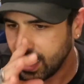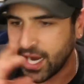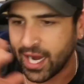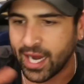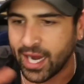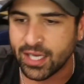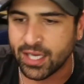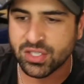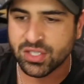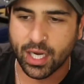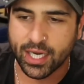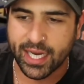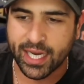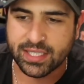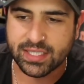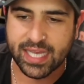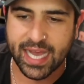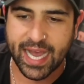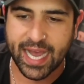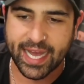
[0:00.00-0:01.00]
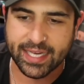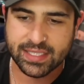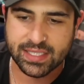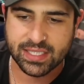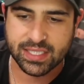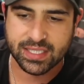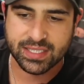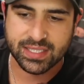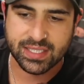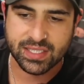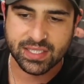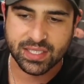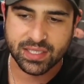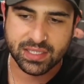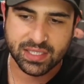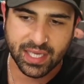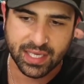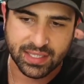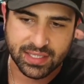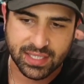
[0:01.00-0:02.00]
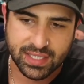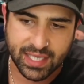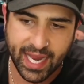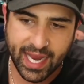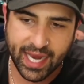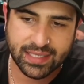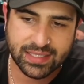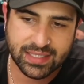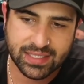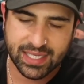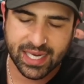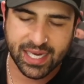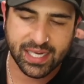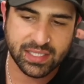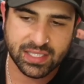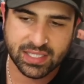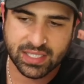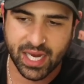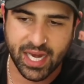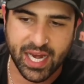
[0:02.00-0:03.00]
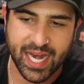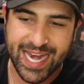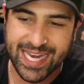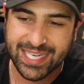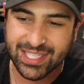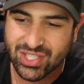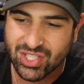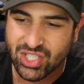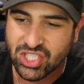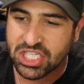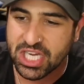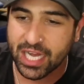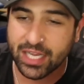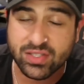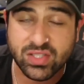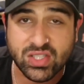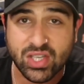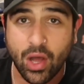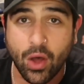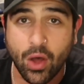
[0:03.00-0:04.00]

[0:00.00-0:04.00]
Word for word: Enjin I need to add at 66 cents, and XDC is just